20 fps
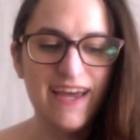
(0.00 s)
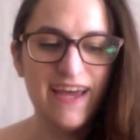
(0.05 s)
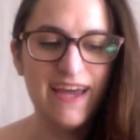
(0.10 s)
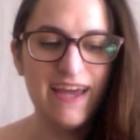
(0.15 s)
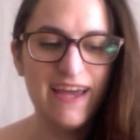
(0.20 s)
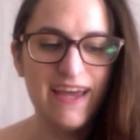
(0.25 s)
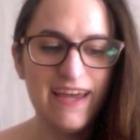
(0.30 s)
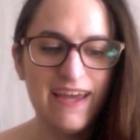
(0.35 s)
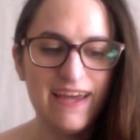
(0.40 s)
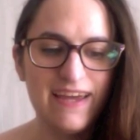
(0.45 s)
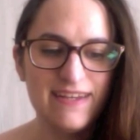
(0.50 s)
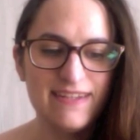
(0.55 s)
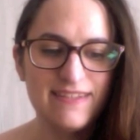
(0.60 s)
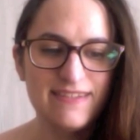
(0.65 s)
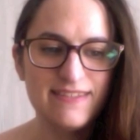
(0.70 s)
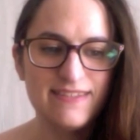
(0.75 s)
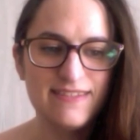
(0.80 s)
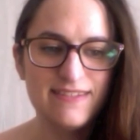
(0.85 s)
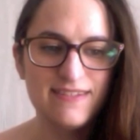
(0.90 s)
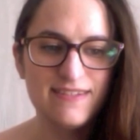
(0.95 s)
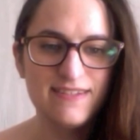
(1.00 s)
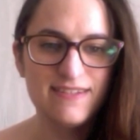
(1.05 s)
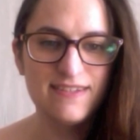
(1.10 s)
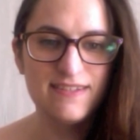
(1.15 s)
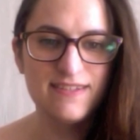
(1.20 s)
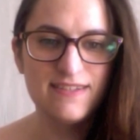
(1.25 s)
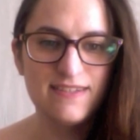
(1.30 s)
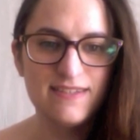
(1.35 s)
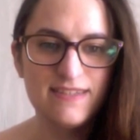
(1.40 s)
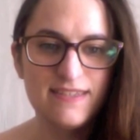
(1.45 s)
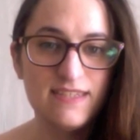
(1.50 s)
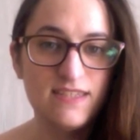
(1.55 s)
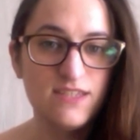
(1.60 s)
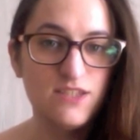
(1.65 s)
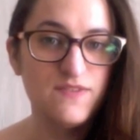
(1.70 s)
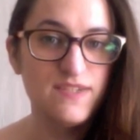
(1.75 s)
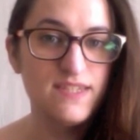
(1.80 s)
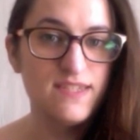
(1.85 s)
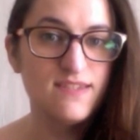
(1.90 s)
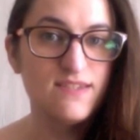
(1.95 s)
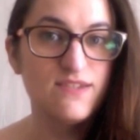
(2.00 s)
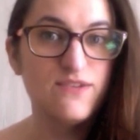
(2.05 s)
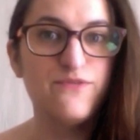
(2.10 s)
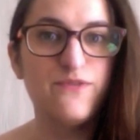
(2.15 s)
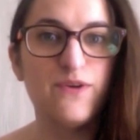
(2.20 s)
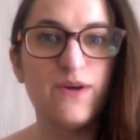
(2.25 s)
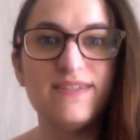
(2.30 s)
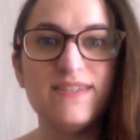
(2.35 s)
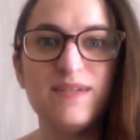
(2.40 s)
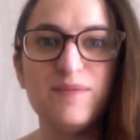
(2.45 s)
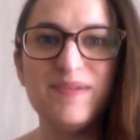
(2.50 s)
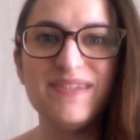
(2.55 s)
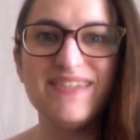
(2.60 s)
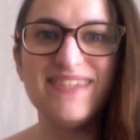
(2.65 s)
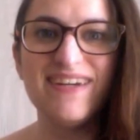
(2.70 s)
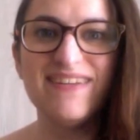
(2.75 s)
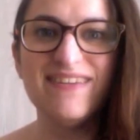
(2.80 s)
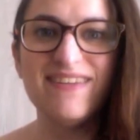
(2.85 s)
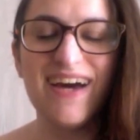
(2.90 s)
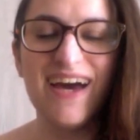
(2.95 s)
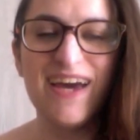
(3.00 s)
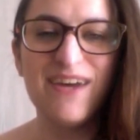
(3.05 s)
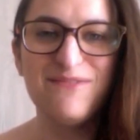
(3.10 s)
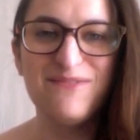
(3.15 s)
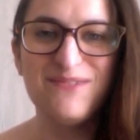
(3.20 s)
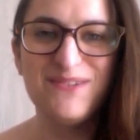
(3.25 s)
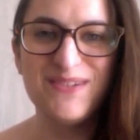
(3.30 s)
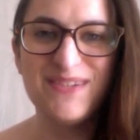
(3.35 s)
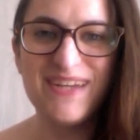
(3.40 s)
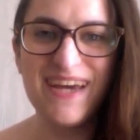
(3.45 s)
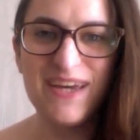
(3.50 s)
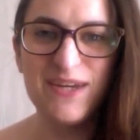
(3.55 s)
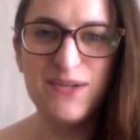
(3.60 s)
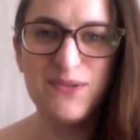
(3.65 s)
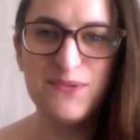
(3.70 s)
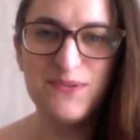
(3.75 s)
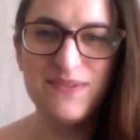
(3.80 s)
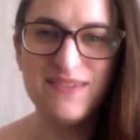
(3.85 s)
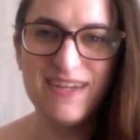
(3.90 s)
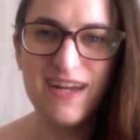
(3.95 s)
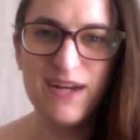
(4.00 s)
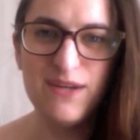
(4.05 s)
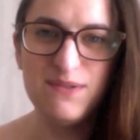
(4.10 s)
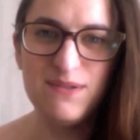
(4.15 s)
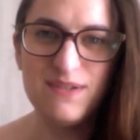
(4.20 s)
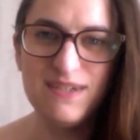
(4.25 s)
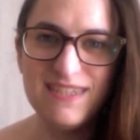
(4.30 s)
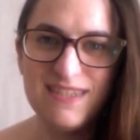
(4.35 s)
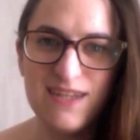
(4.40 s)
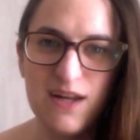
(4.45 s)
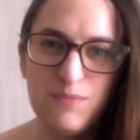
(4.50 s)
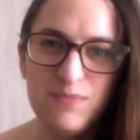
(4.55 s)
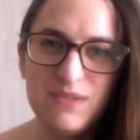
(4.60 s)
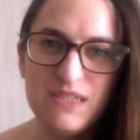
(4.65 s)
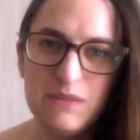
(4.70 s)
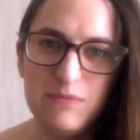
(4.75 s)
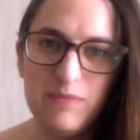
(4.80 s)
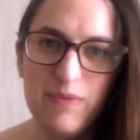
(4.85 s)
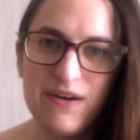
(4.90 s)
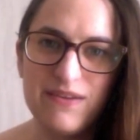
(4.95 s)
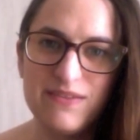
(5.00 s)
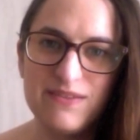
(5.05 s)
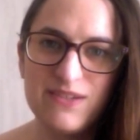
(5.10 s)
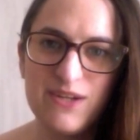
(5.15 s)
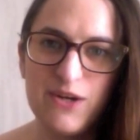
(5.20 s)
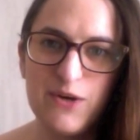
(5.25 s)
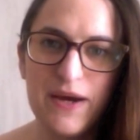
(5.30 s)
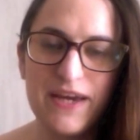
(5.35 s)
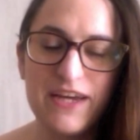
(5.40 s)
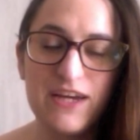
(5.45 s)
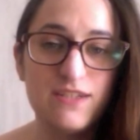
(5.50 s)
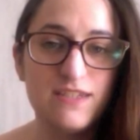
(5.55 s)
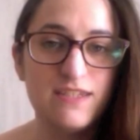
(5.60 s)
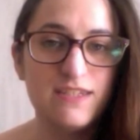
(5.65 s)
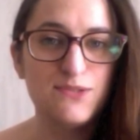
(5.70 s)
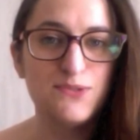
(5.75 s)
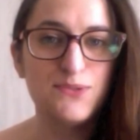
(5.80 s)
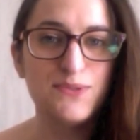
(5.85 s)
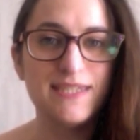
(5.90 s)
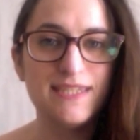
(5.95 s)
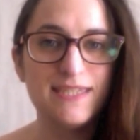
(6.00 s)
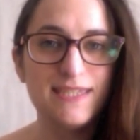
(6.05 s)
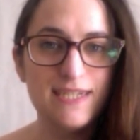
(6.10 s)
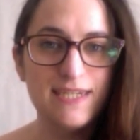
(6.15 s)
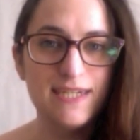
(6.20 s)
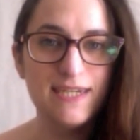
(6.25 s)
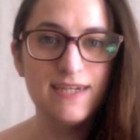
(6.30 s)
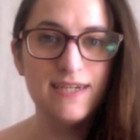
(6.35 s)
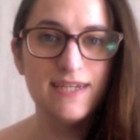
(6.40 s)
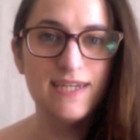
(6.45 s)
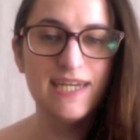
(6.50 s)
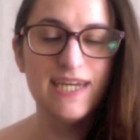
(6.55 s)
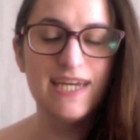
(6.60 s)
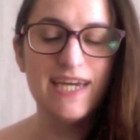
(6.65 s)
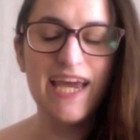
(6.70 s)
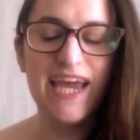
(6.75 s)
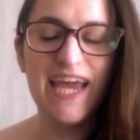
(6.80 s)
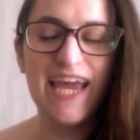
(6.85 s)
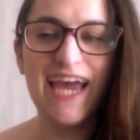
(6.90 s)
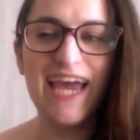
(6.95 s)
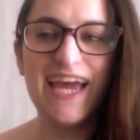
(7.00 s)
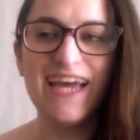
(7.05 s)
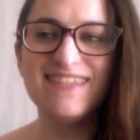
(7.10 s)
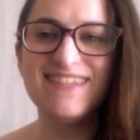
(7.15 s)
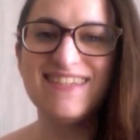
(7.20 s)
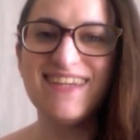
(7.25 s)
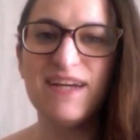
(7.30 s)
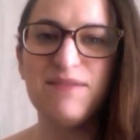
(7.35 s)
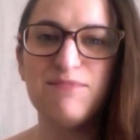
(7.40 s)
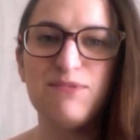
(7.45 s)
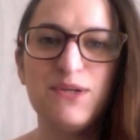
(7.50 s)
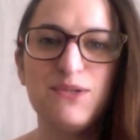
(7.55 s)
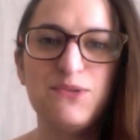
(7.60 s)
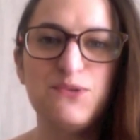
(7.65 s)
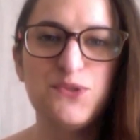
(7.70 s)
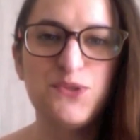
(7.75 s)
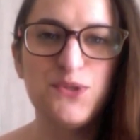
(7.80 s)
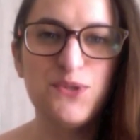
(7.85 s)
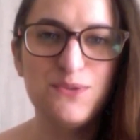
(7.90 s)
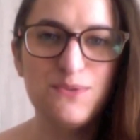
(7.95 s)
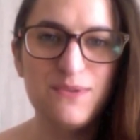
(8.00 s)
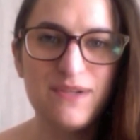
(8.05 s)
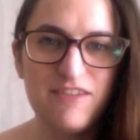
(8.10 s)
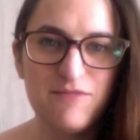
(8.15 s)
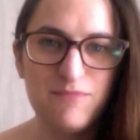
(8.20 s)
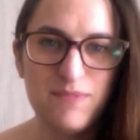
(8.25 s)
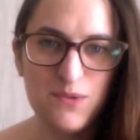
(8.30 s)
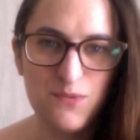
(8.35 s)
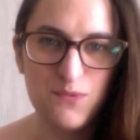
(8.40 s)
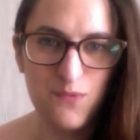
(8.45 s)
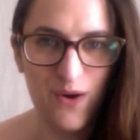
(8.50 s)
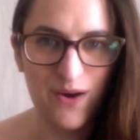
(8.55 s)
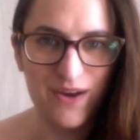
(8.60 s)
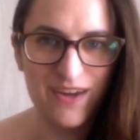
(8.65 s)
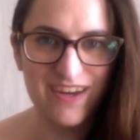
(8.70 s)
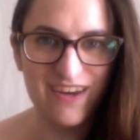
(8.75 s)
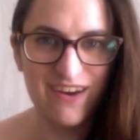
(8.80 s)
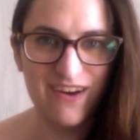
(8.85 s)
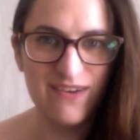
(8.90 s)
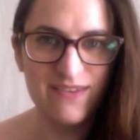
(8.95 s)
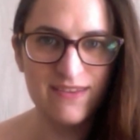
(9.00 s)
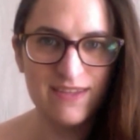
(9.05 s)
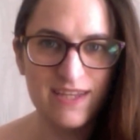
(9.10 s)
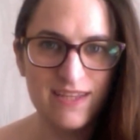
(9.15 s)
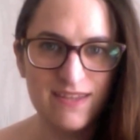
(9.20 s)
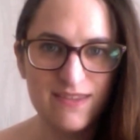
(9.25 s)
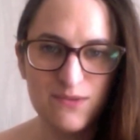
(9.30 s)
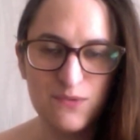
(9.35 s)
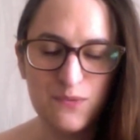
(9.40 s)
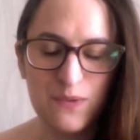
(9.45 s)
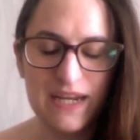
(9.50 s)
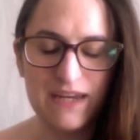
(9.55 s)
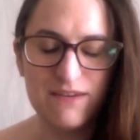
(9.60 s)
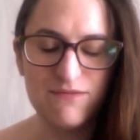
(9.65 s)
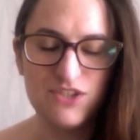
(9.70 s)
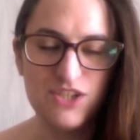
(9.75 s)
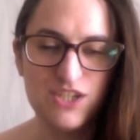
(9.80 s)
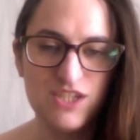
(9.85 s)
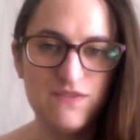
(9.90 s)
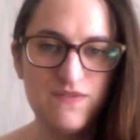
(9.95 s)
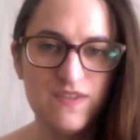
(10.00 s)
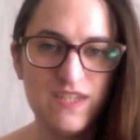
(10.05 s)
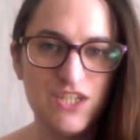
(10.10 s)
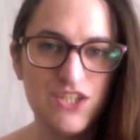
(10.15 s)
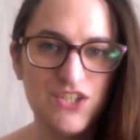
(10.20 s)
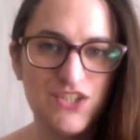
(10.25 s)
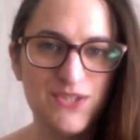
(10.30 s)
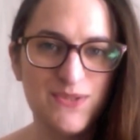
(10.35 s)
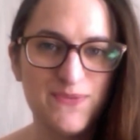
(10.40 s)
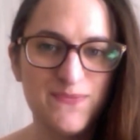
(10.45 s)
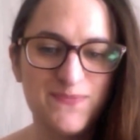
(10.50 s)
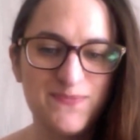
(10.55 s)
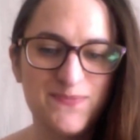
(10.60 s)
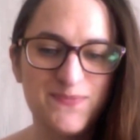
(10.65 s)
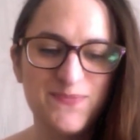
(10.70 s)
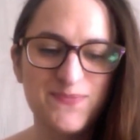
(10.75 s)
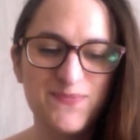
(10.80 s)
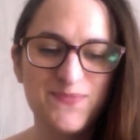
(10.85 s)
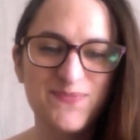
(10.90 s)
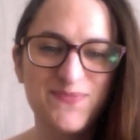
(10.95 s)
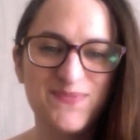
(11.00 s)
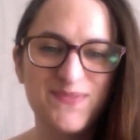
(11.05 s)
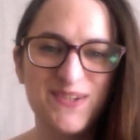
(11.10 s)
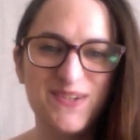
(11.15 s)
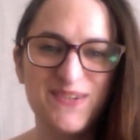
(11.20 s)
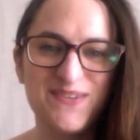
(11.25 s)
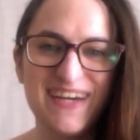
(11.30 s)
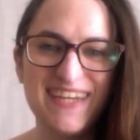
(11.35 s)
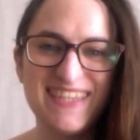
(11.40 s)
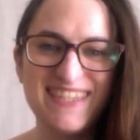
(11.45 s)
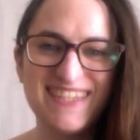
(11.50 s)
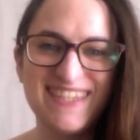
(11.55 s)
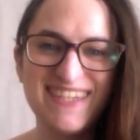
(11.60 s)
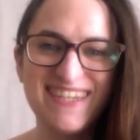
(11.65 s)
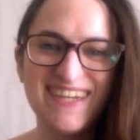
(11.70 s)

and since this is the first episode, I thought I could tell you a little bit about how I got into knitting, and then I'm going to show you what I've been working on and what I've just finished. Alright,